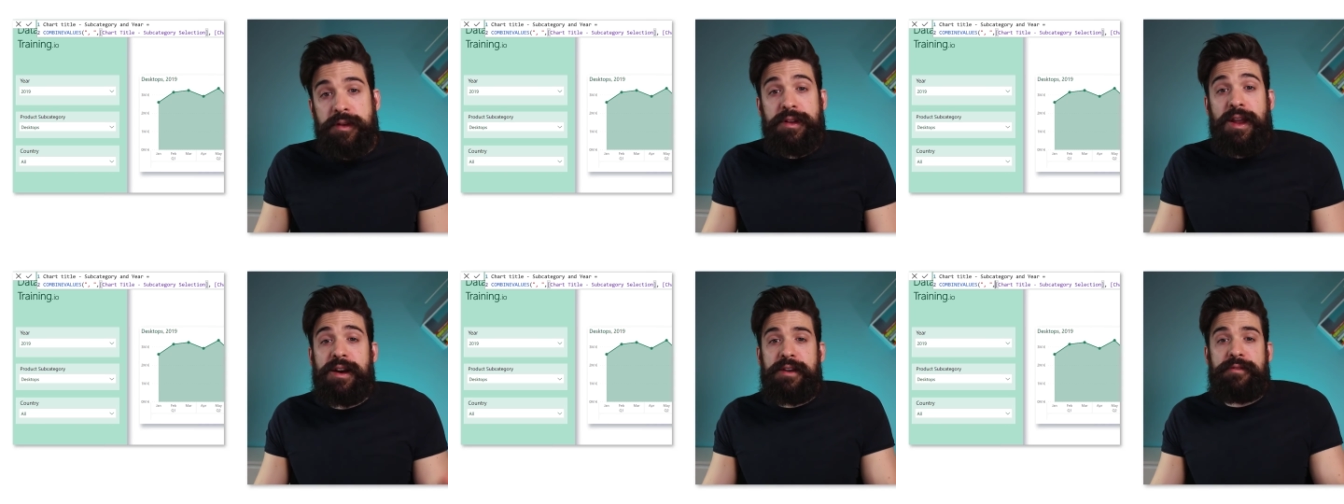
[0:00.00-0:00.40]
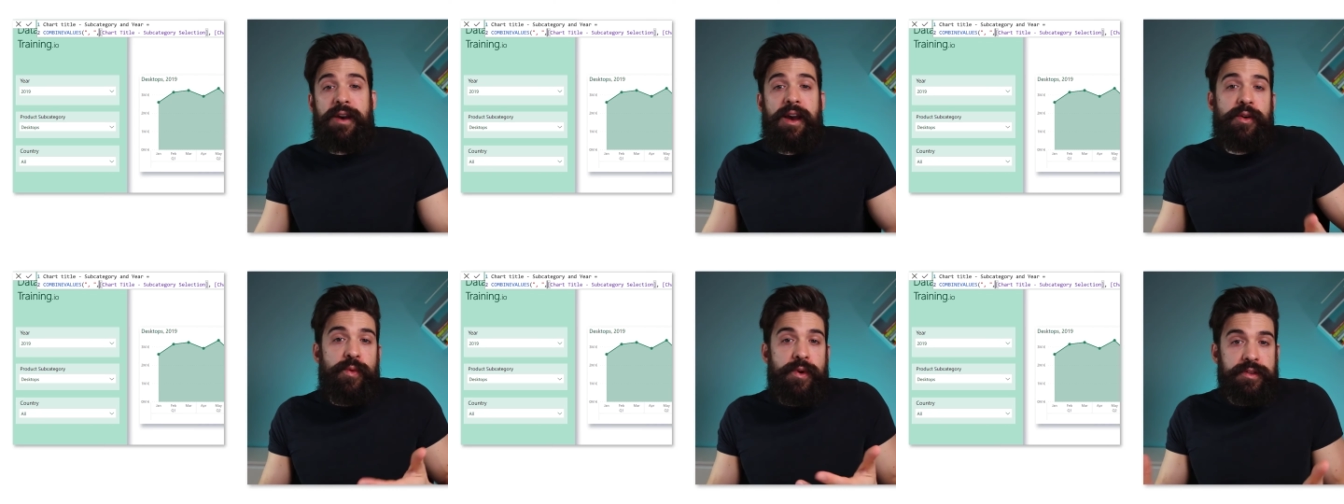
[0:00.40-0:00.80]
Now, if
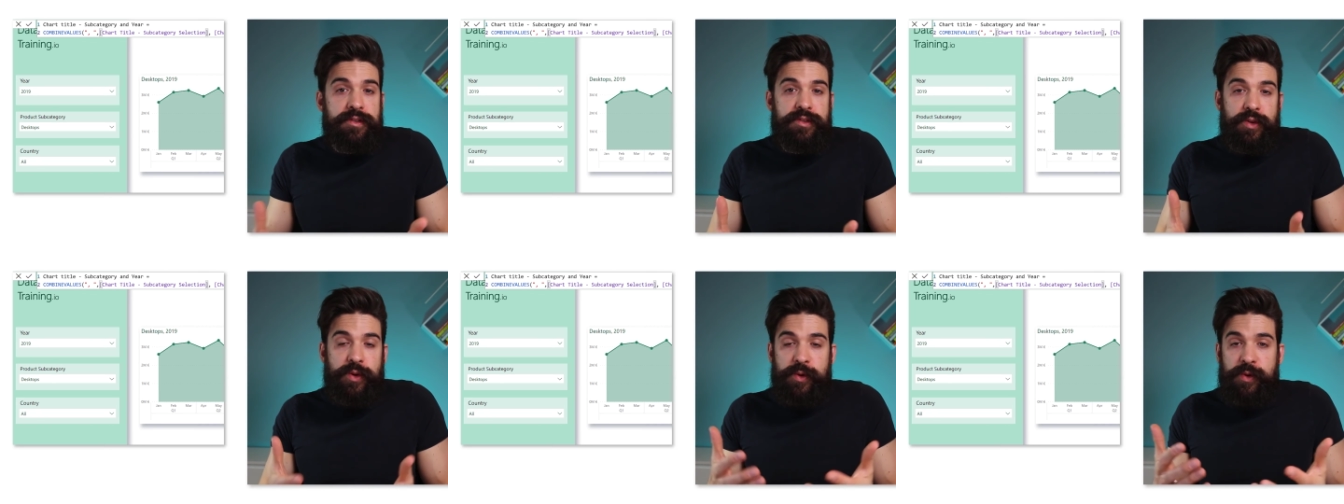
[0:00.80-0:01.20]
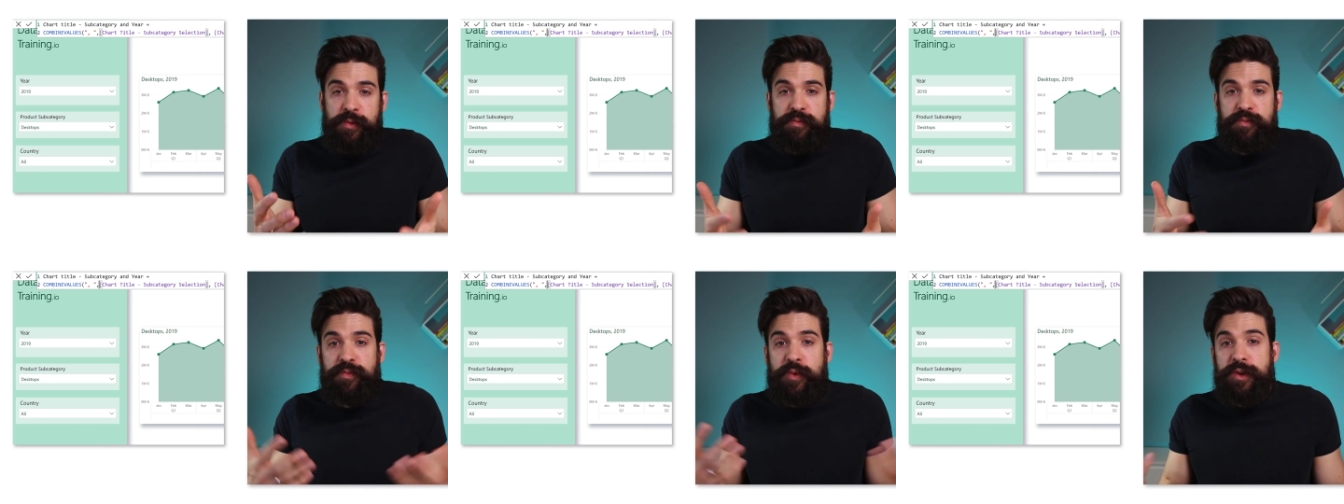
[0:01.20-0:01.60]
I want to
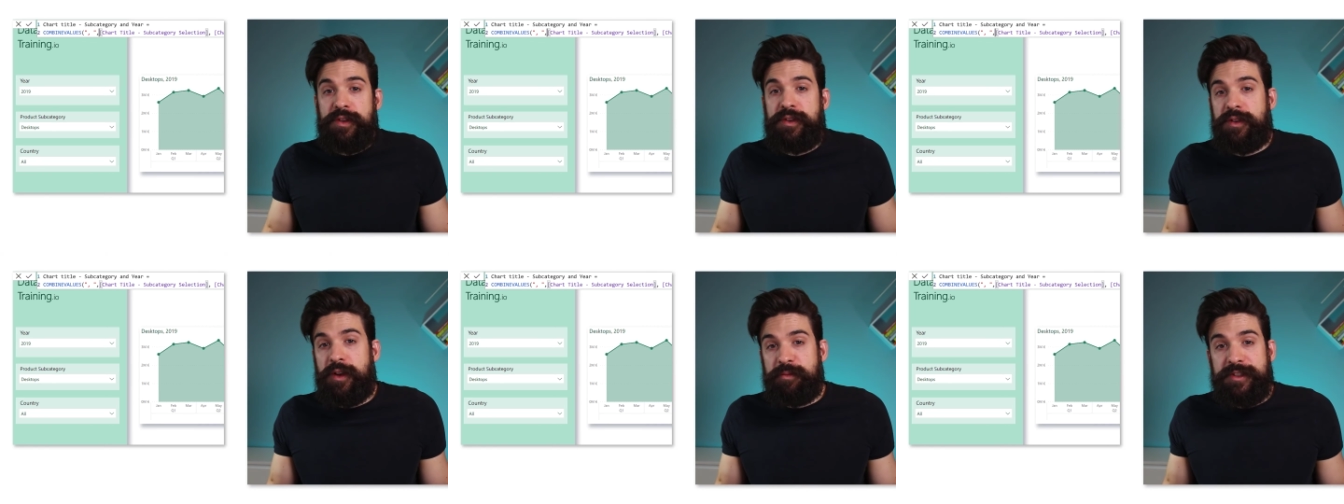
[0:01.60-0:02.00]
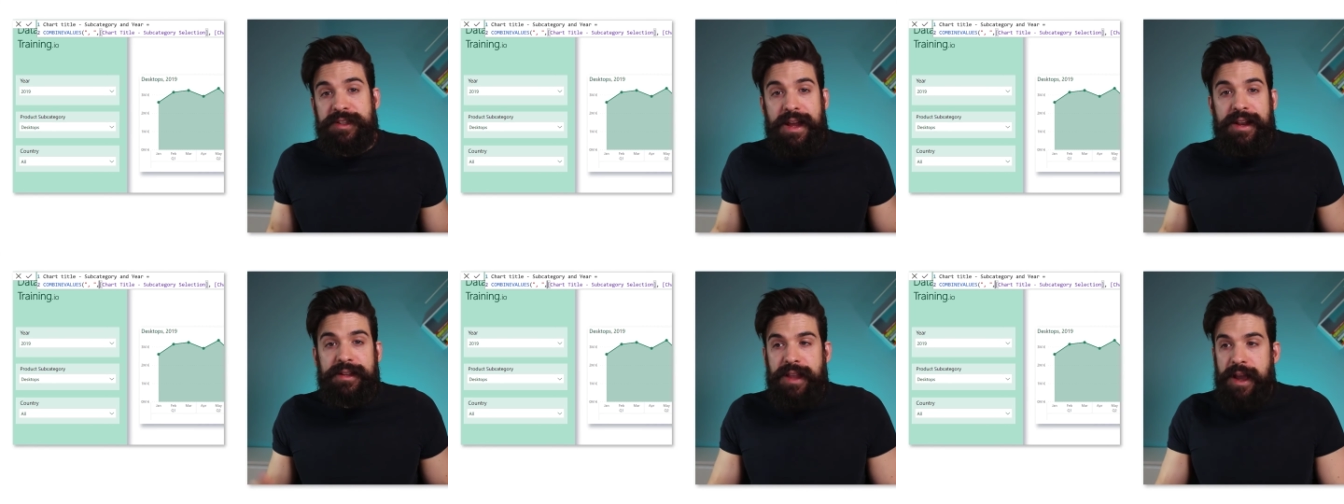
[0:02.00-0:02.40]
put some
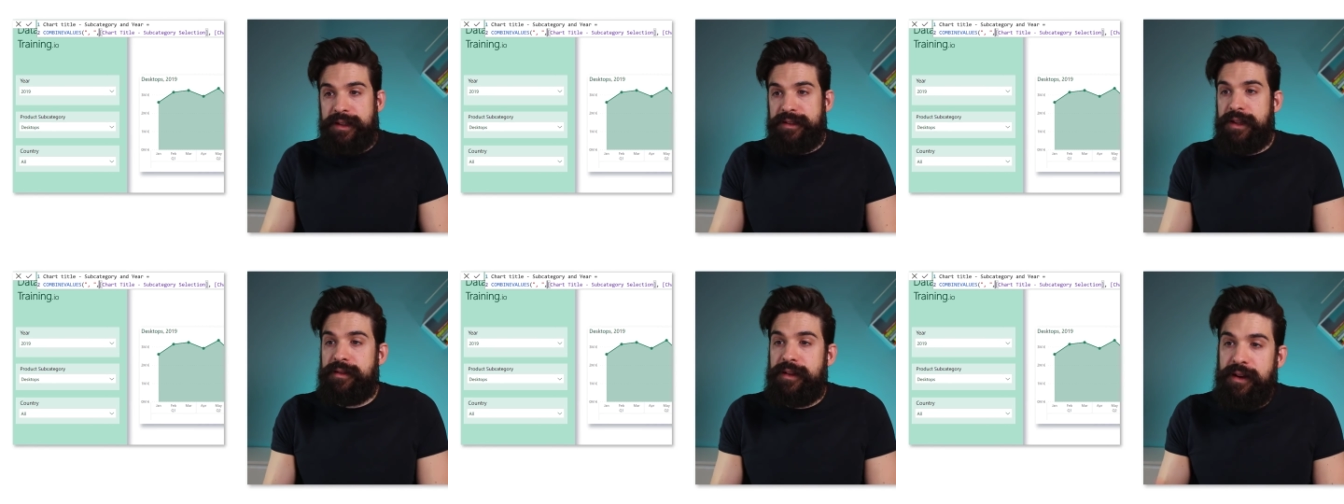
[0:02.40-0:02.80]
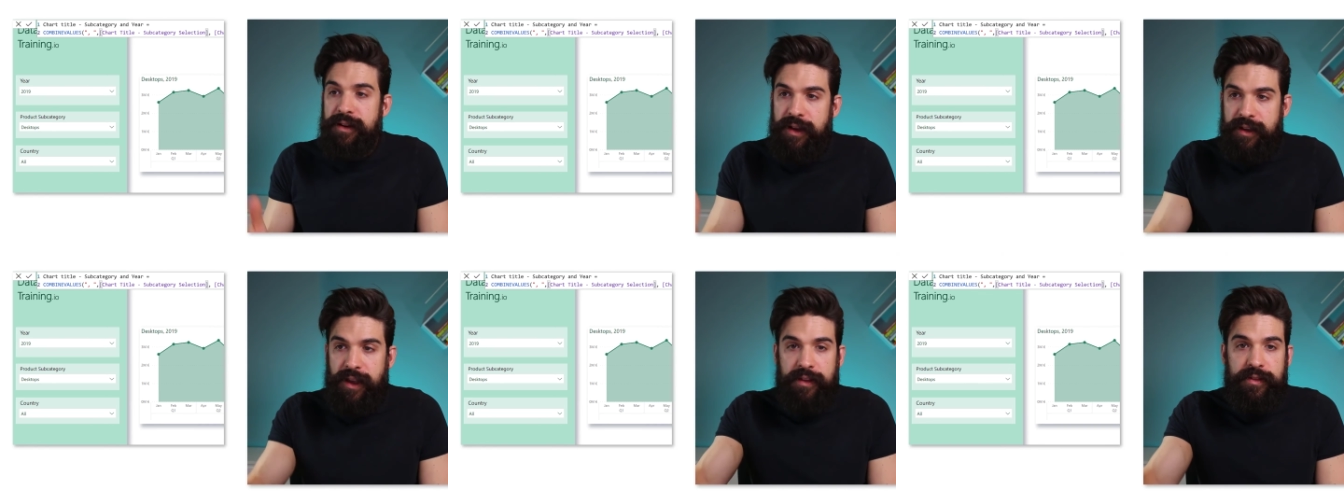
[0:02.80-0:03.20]
static text in
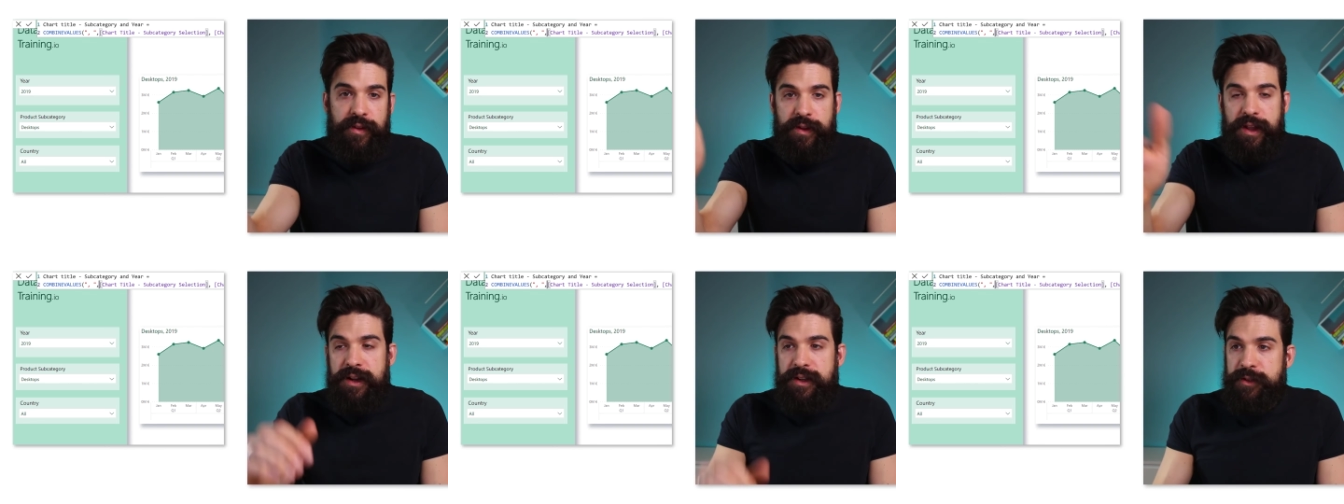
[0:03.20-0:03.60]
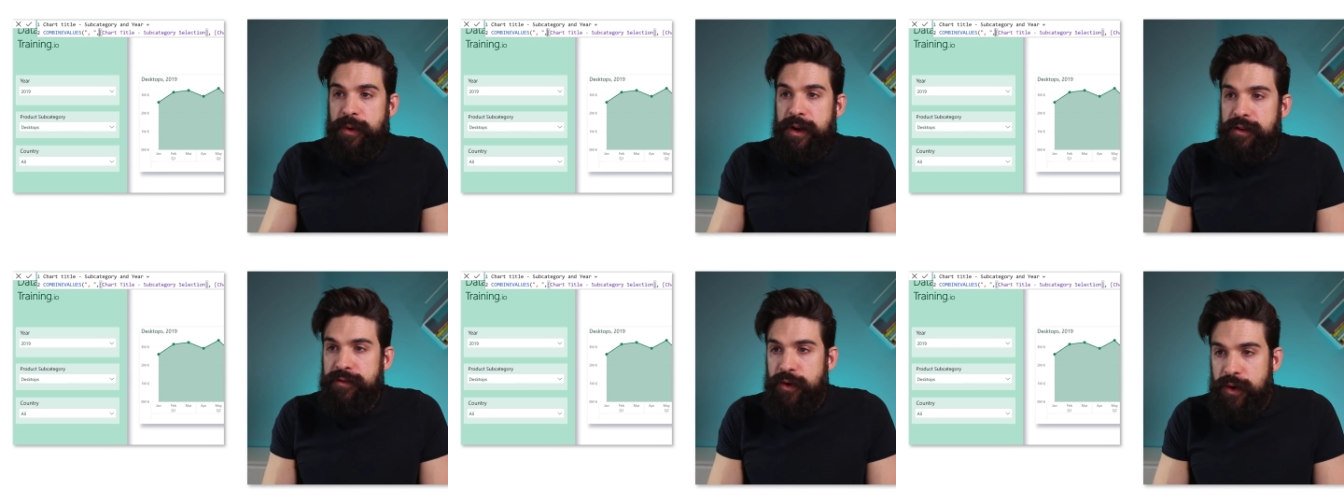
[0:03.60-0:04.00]
there, I can do that as
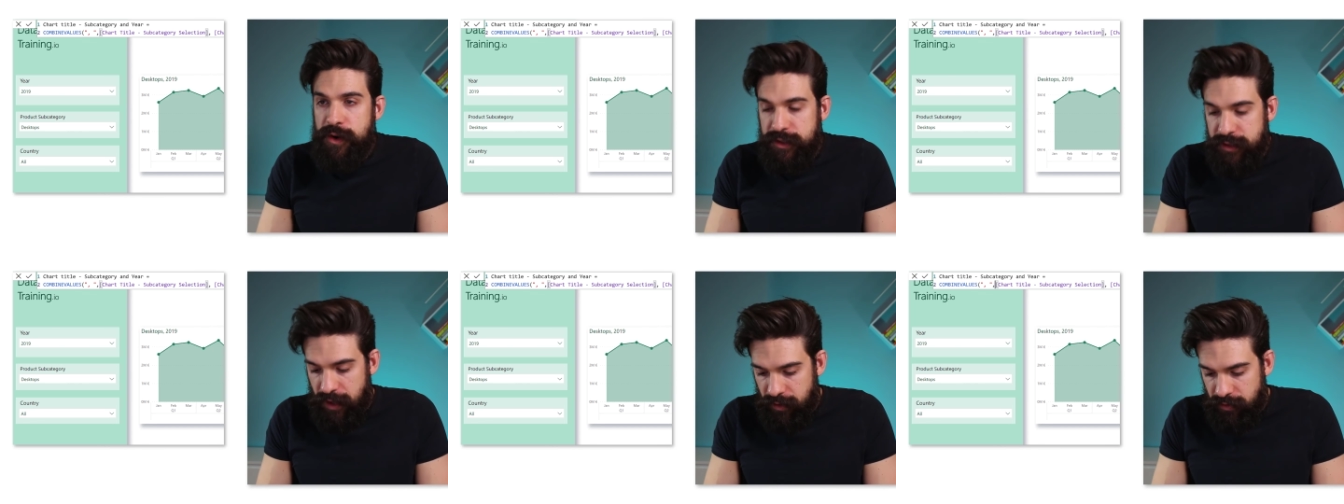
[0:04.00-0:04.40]
well, of course.